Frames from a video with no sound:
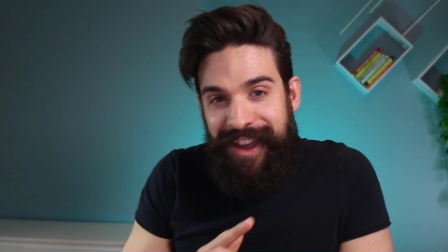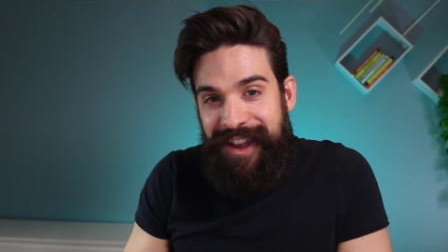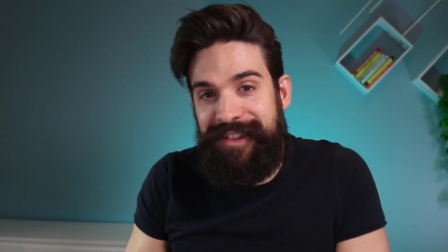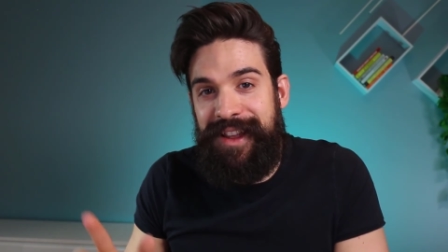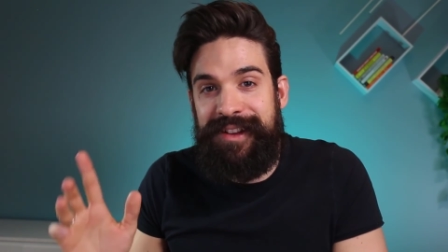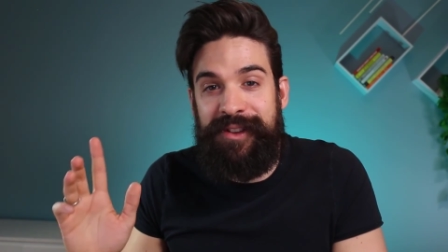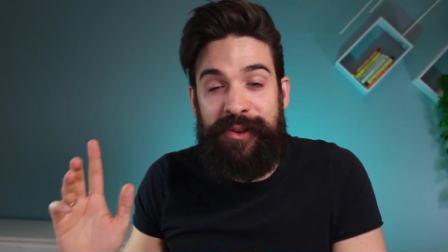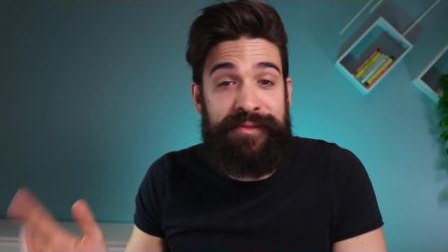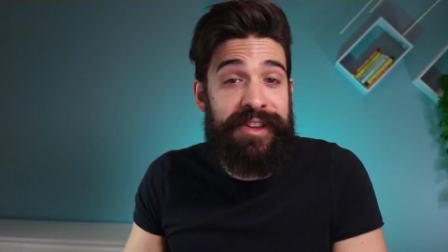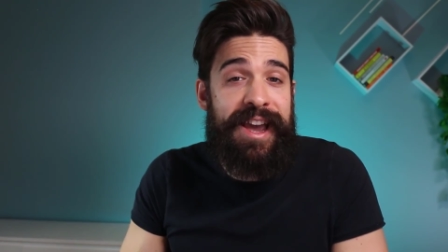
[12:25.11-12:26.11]
hit that
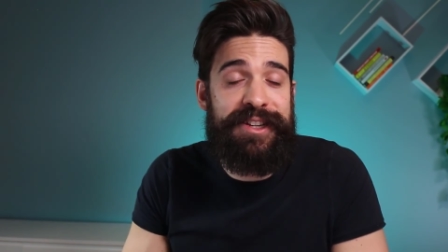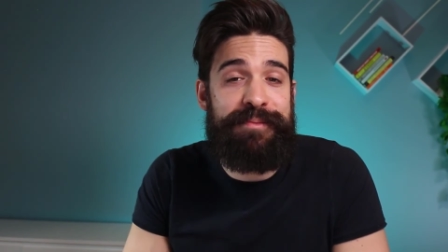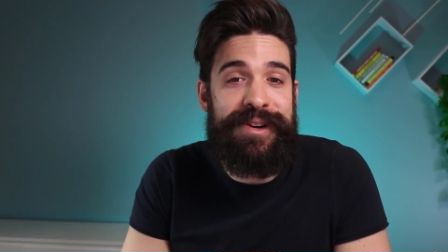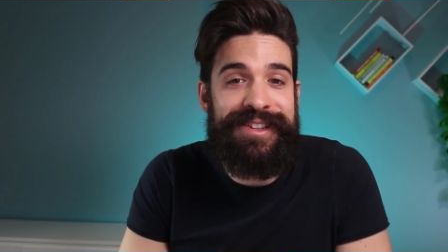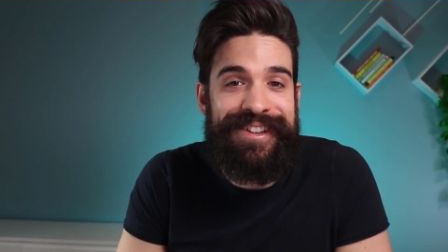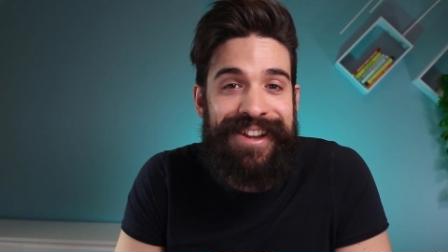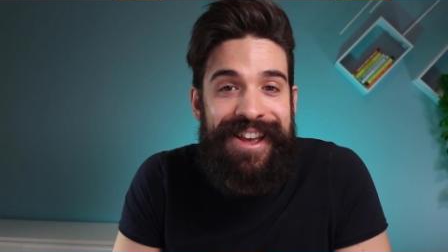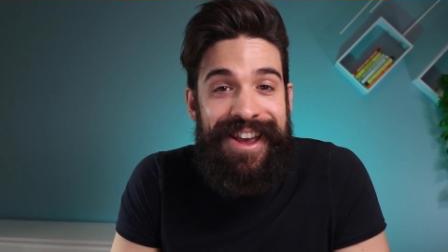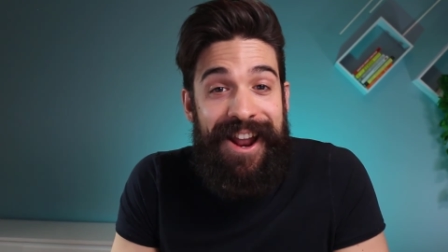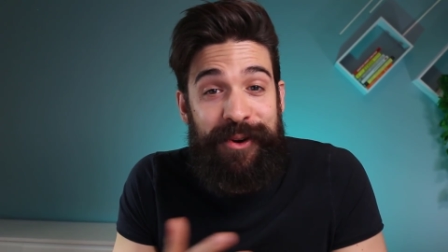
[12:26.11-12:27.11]
notification button,
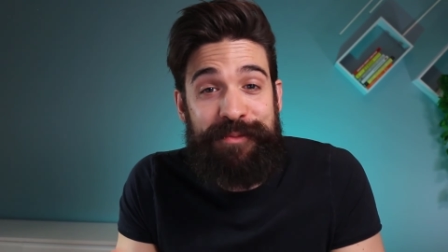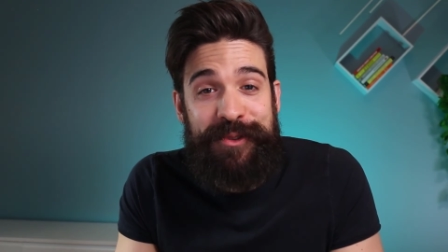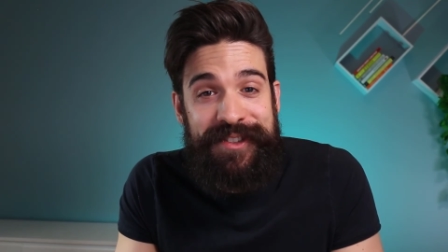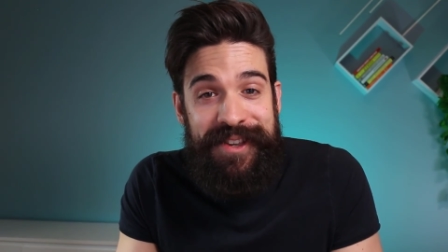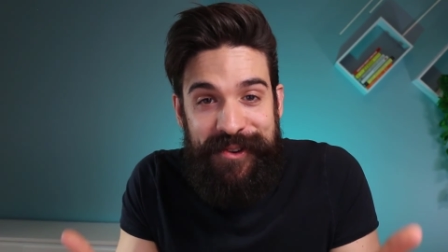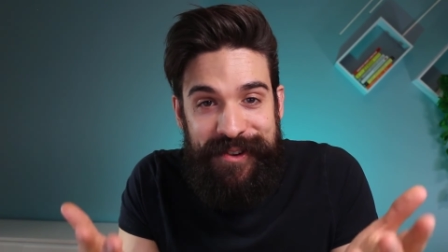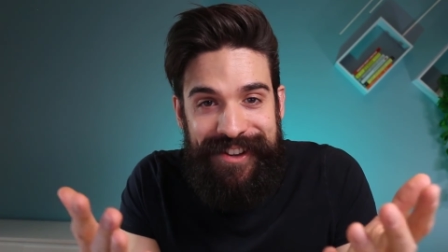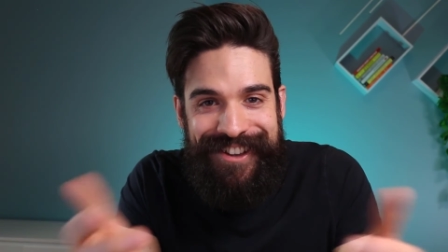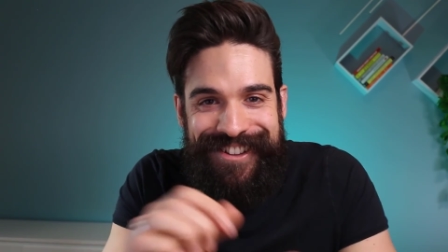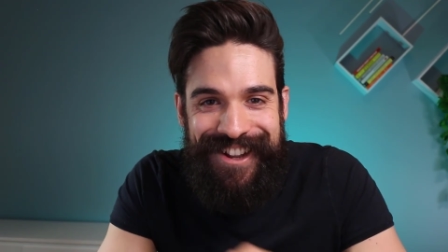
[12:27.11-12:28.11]
and I hope to see you
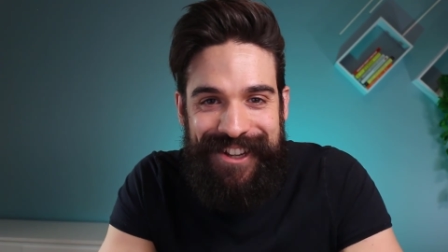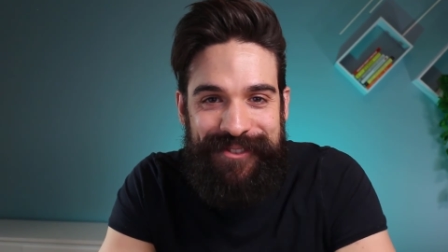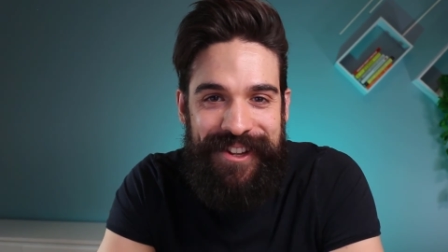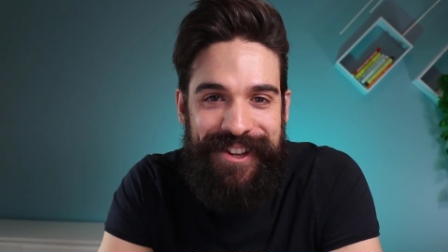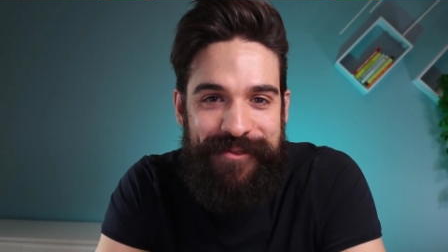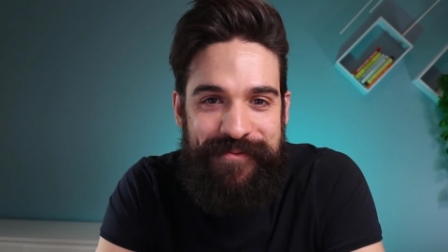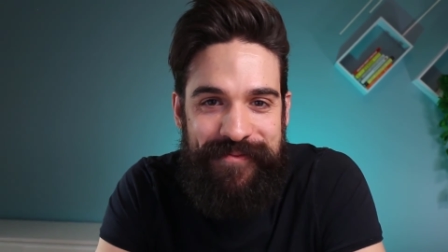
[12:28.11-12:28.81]
in the next video.